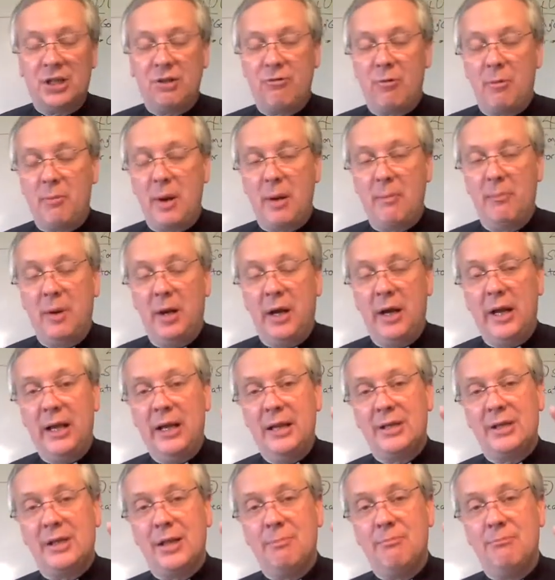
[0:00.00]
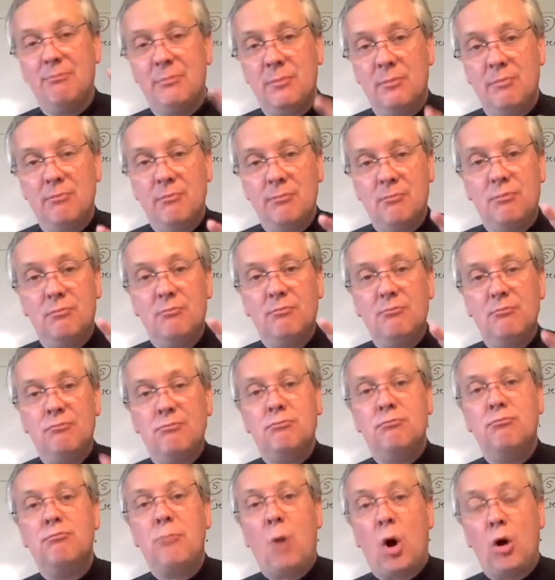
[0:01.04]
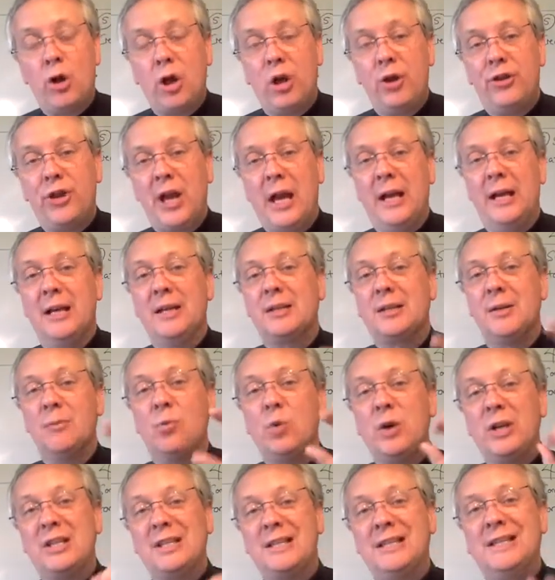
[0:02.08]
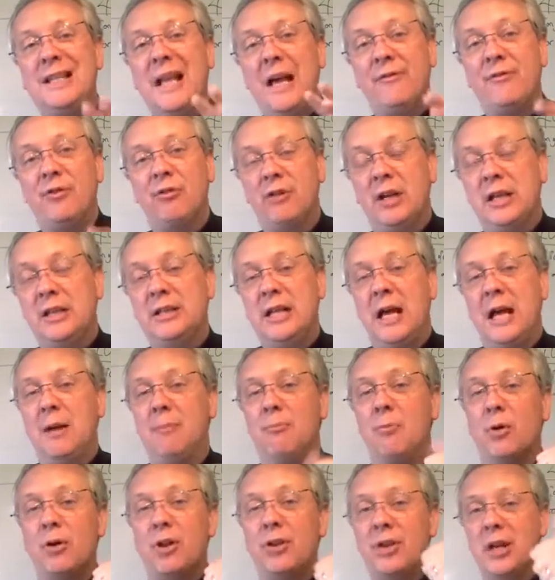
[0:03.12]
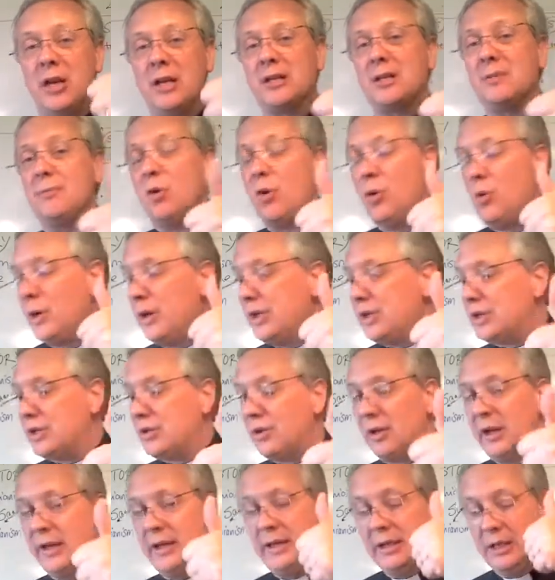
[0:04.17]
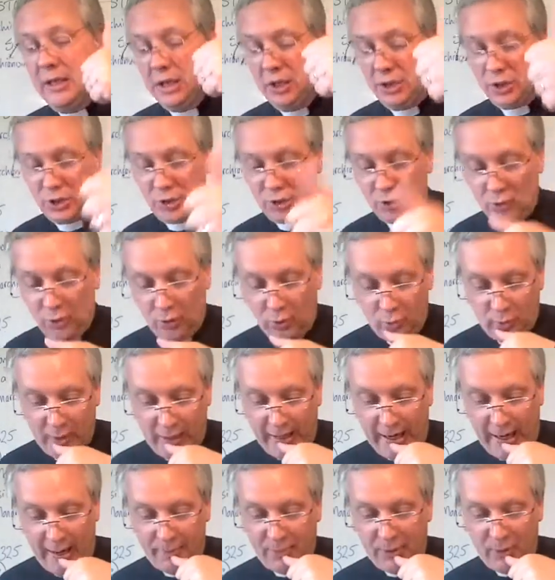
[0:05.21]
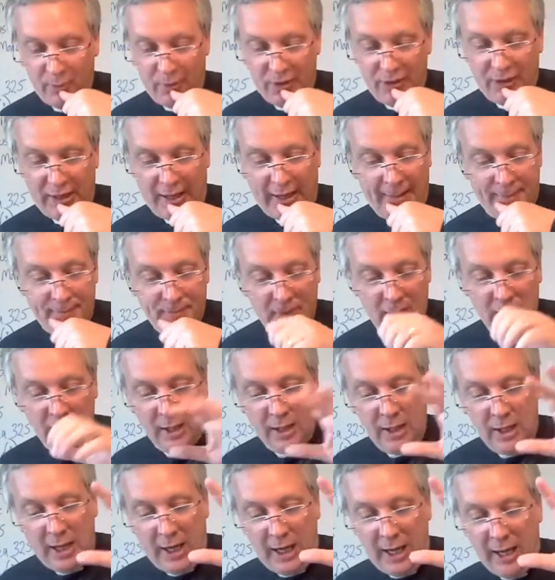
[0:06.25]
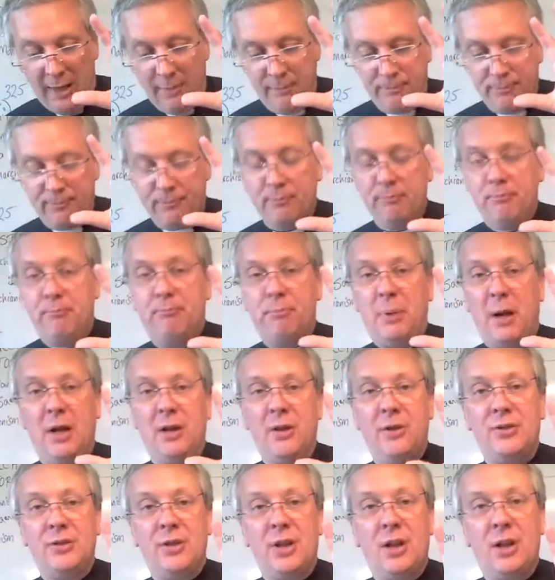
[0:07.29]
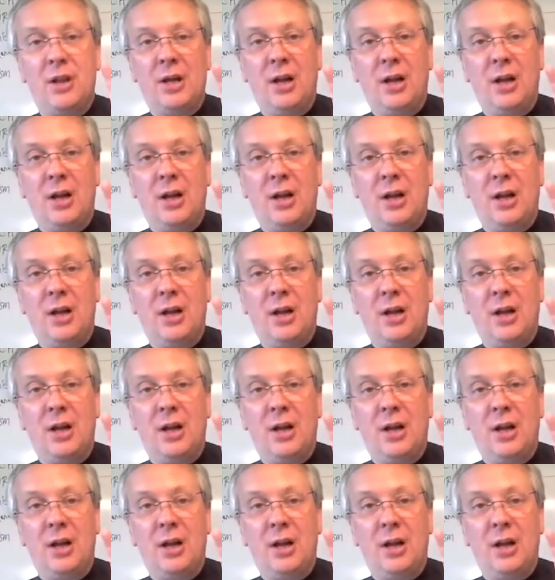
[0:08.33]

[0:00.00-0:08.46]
to remember is that monotheism was never in doubt. Monotheism always solid. Sure, we're happy with that. But